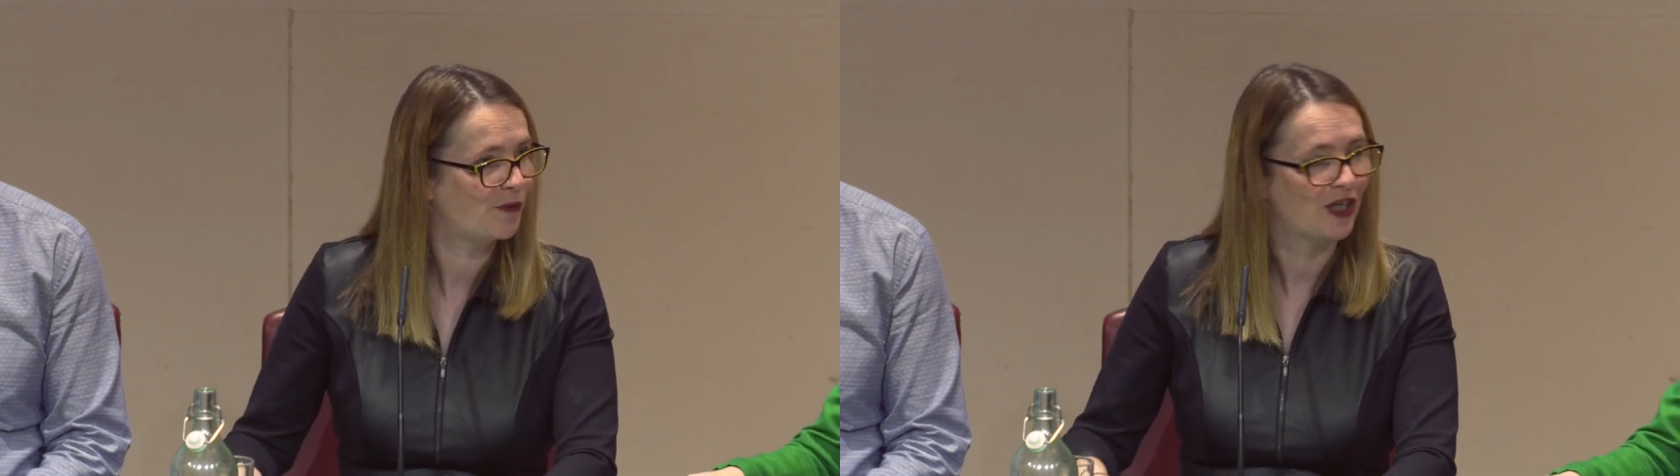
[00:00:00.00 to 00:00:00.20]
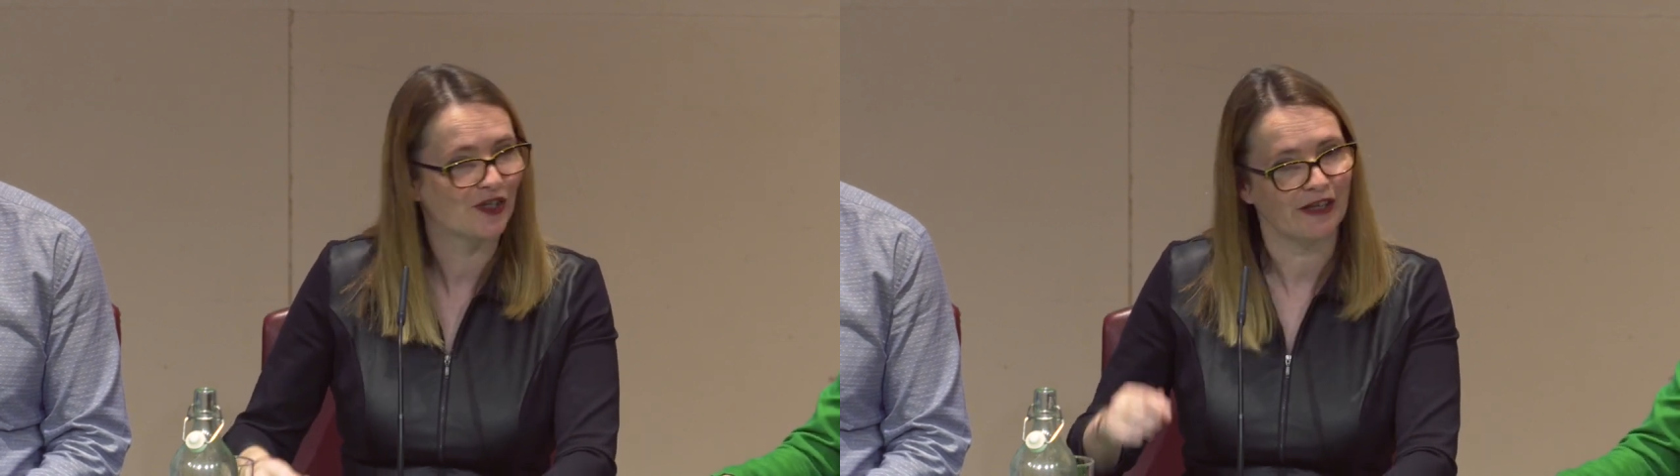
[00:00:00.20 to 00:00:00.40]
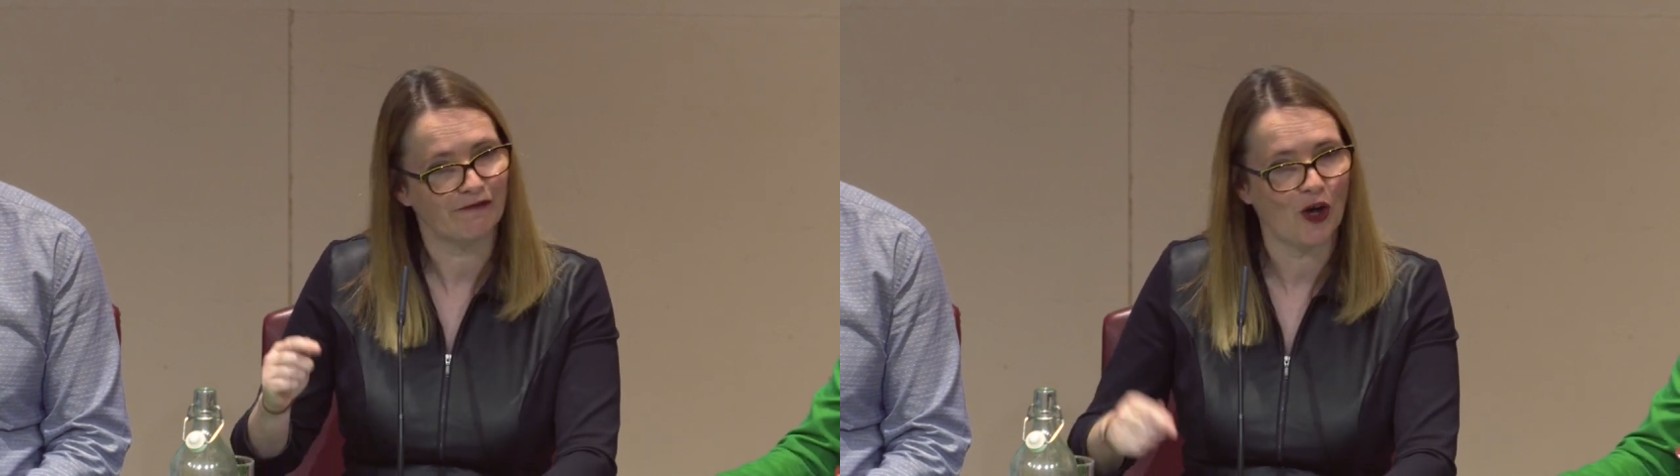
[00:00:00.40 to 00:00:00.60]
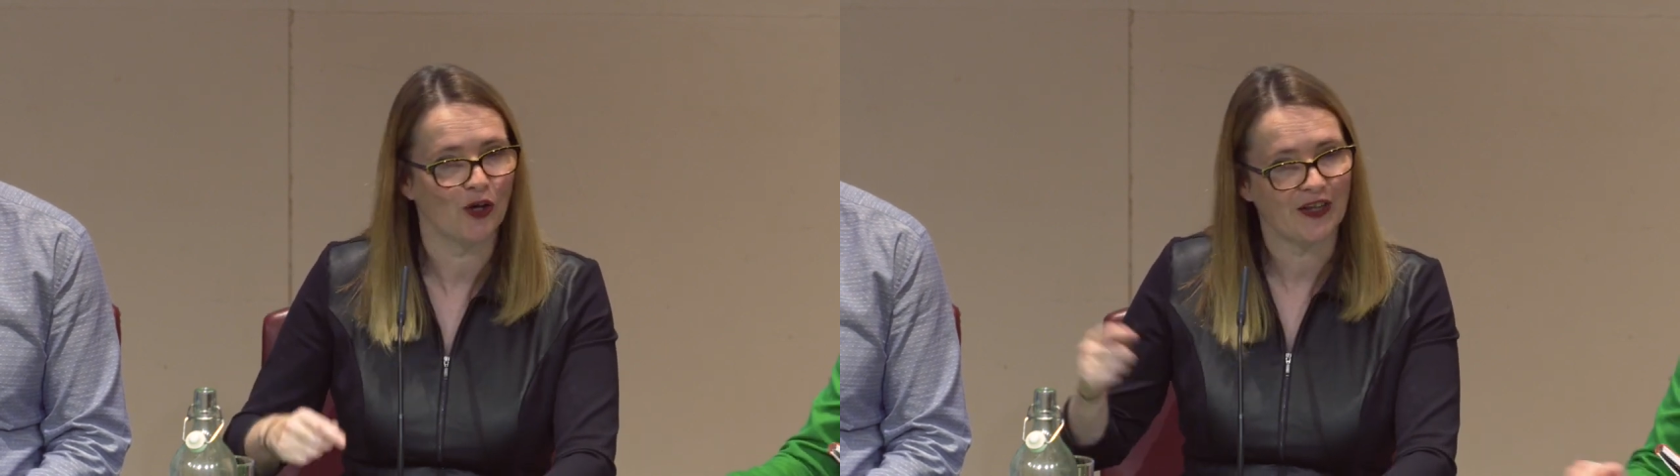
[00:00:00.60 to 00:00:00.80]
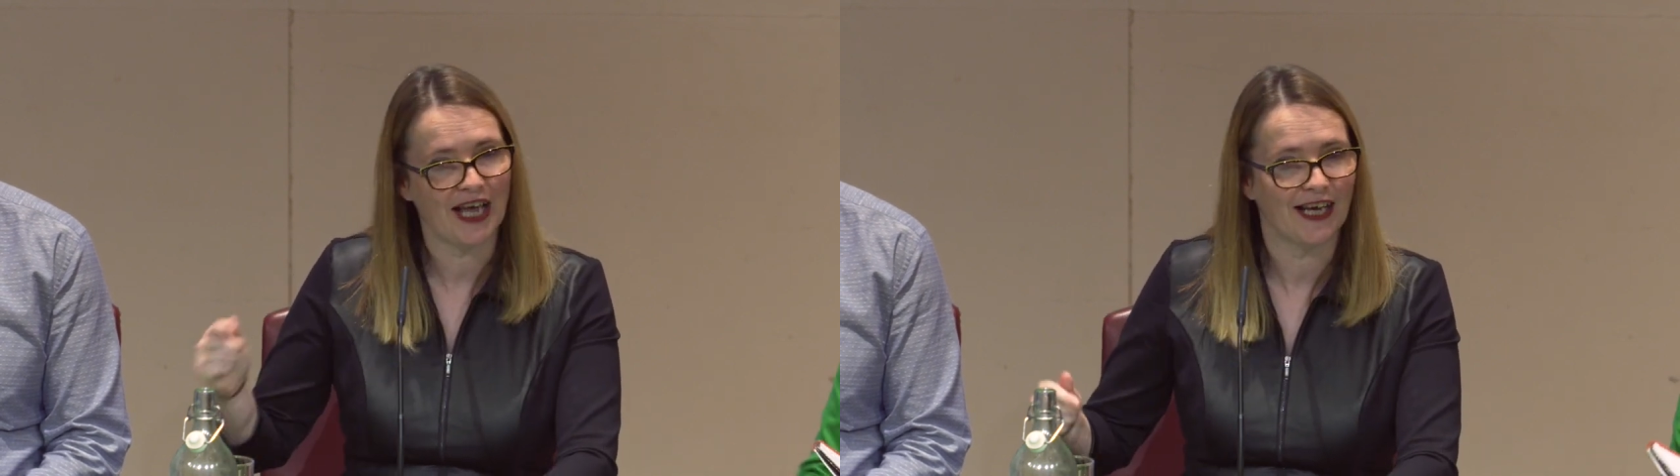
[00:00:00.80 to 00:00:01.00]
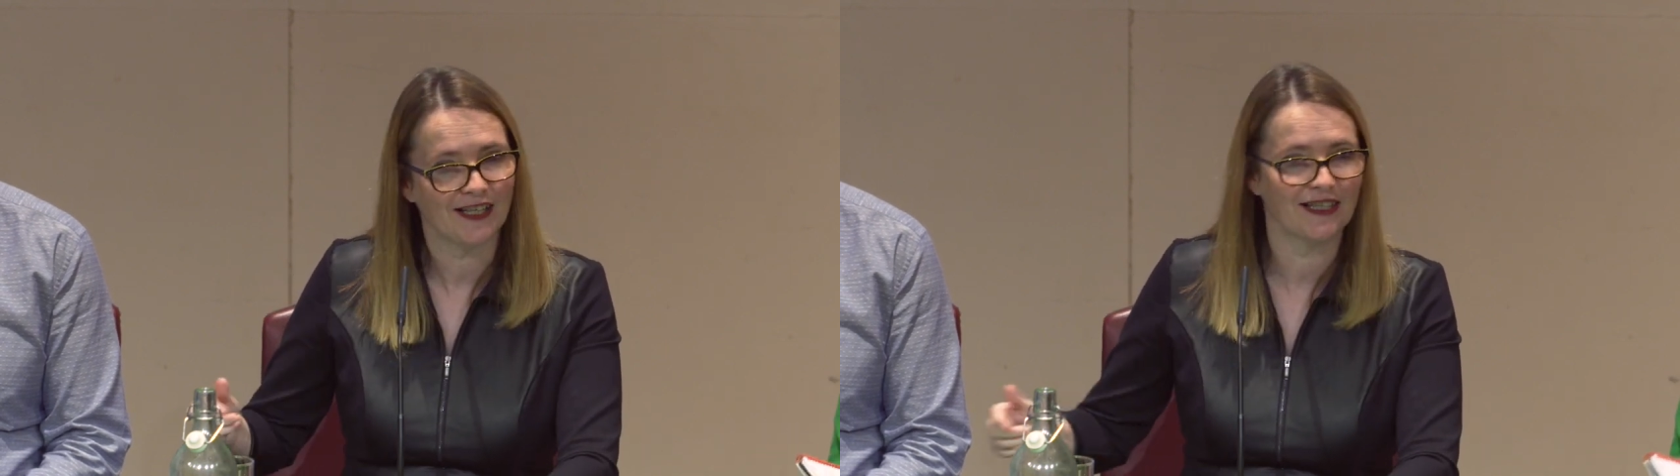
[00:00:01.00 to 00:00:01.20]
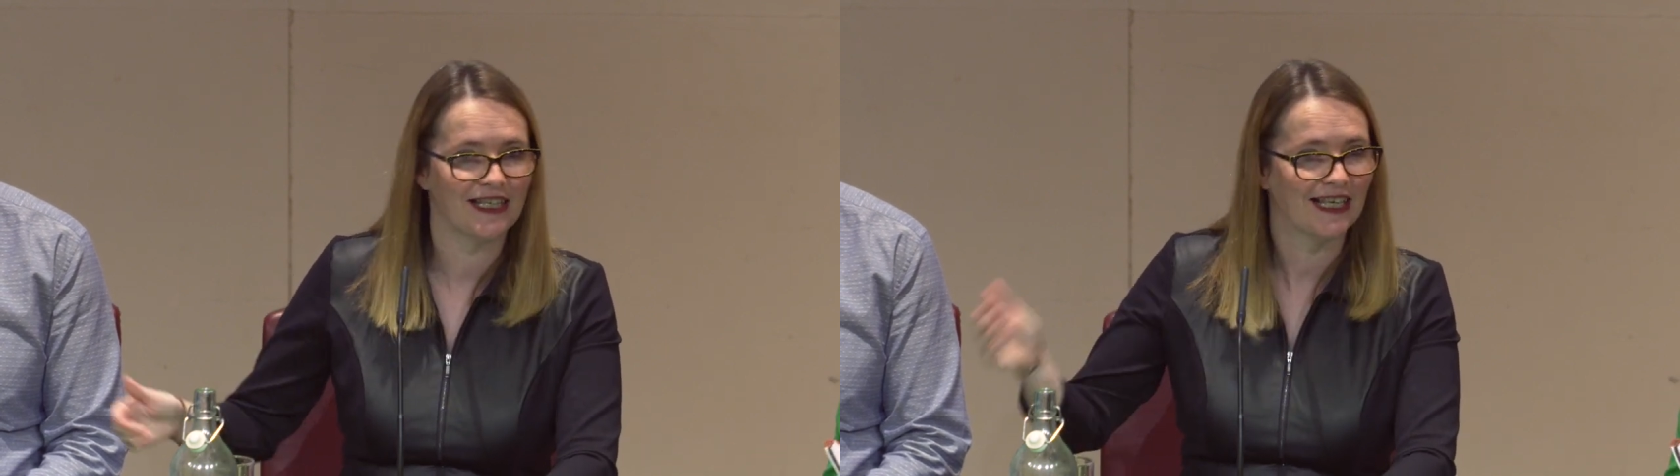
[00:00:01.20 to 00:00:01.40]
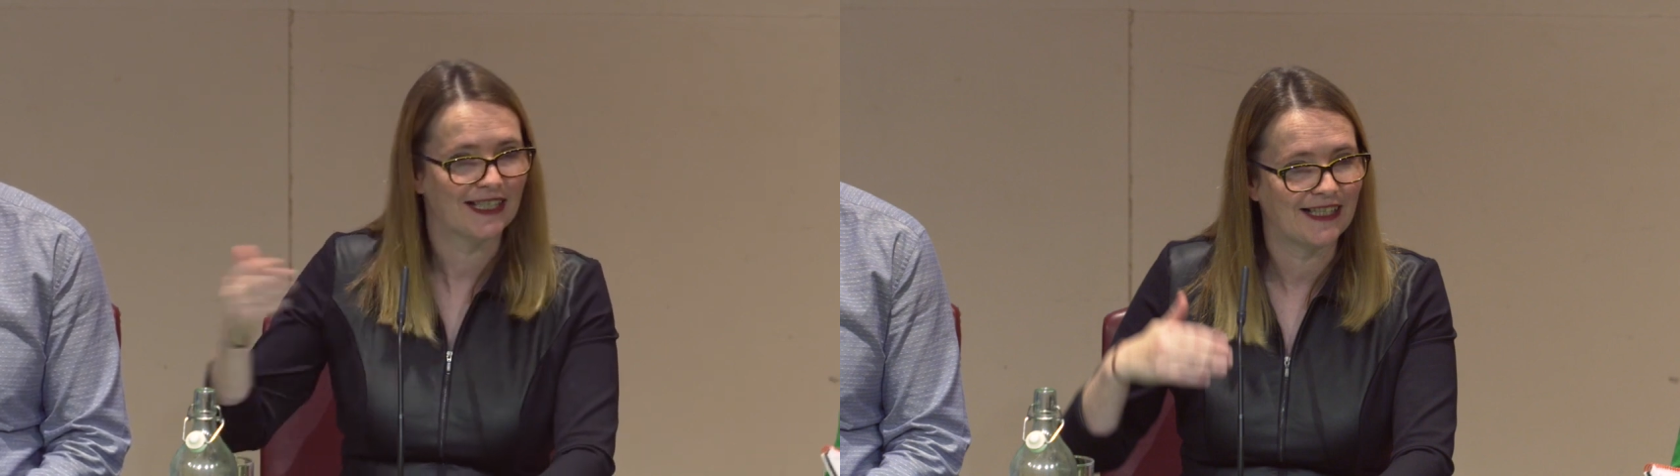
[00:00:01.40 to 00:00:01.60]
because they flog the eggs to
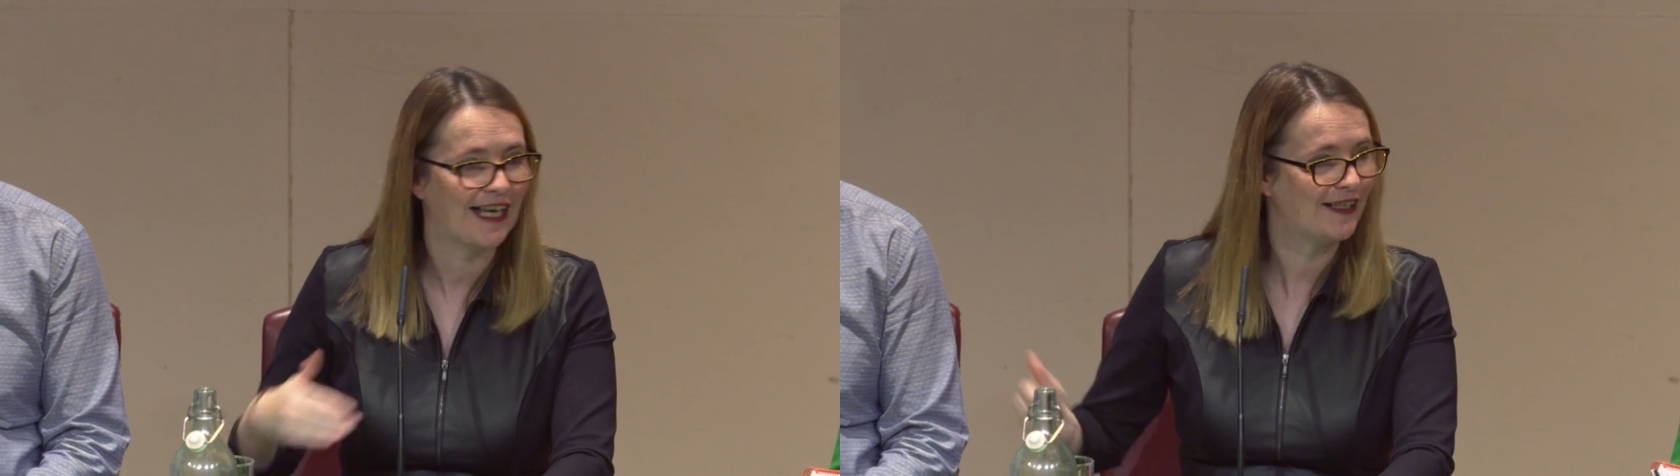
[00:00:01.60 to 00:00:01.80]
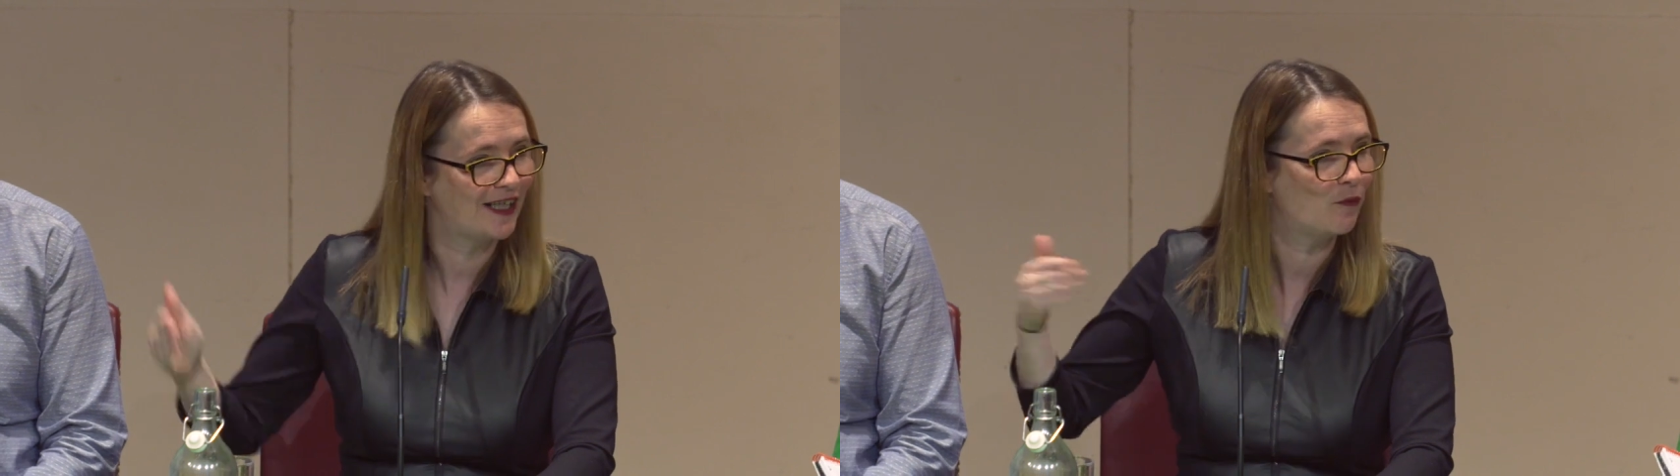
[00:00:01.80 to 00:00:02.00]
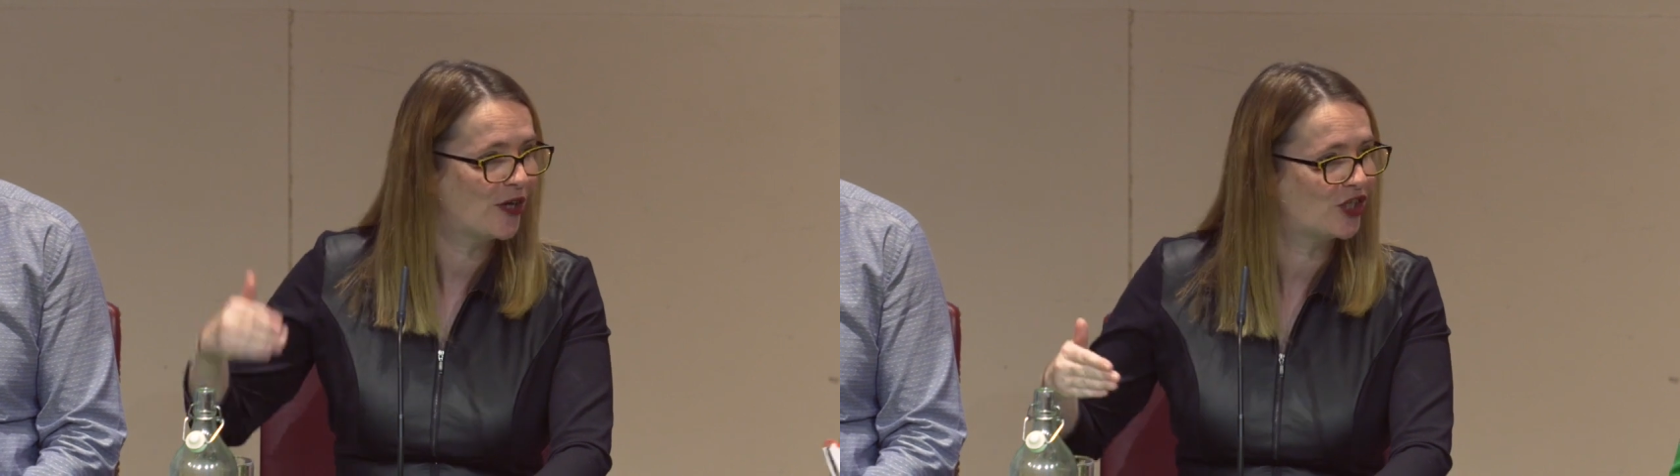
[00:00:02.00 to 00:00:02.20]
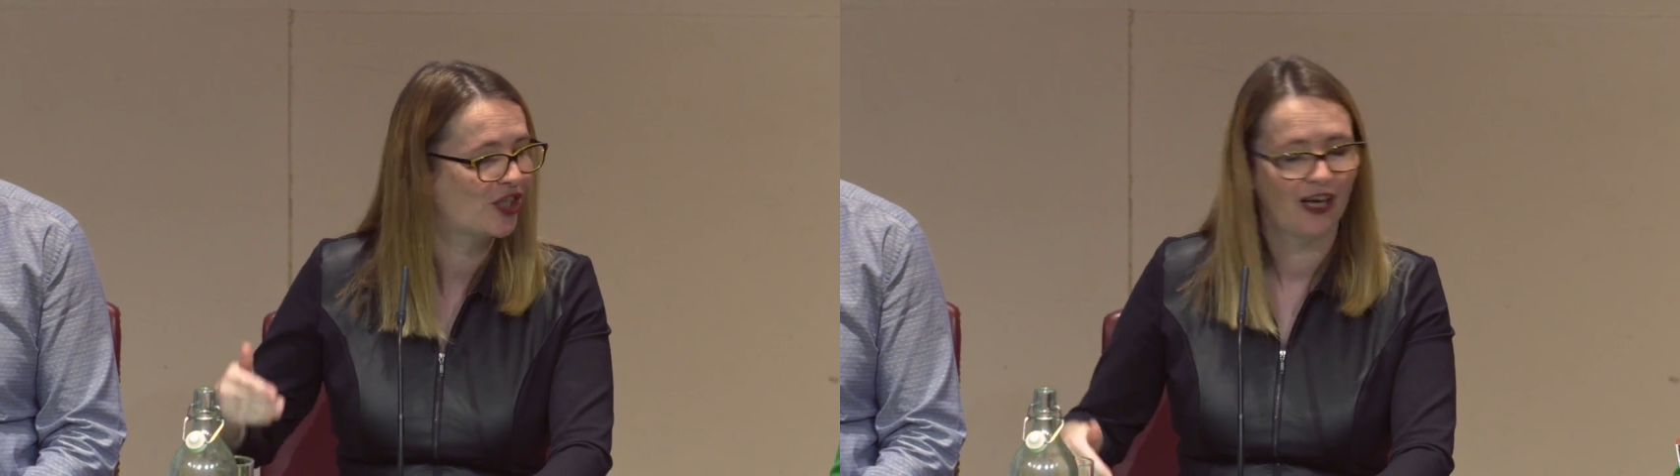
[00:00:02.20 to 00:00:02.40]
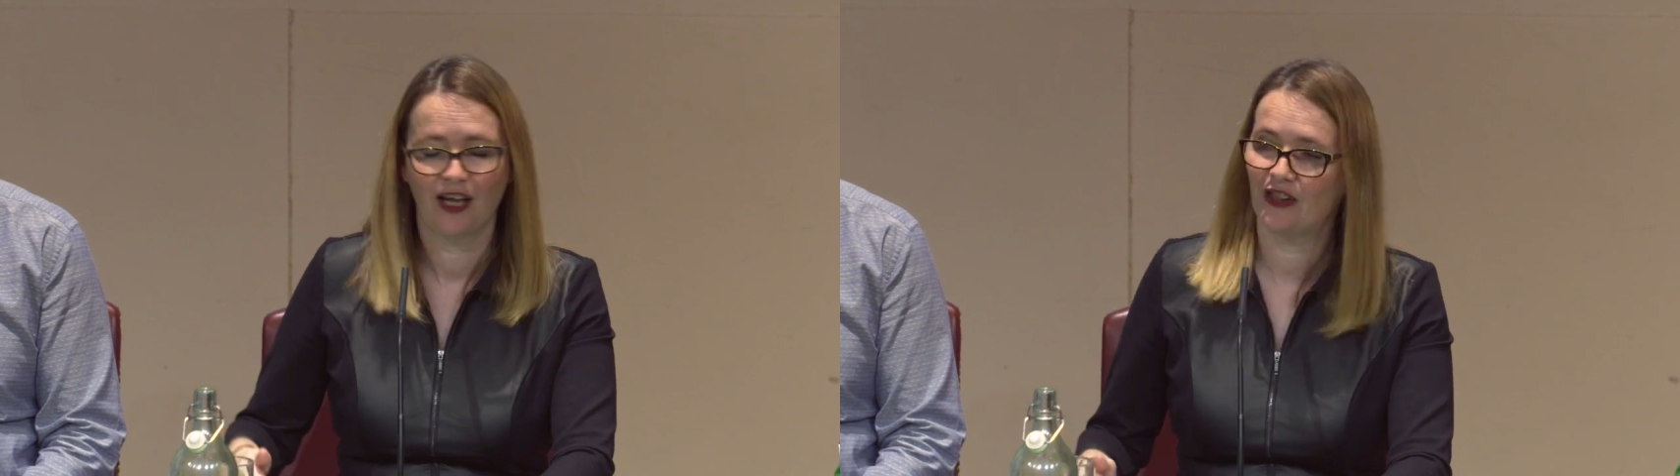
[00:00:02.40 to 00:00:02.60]
the estate in which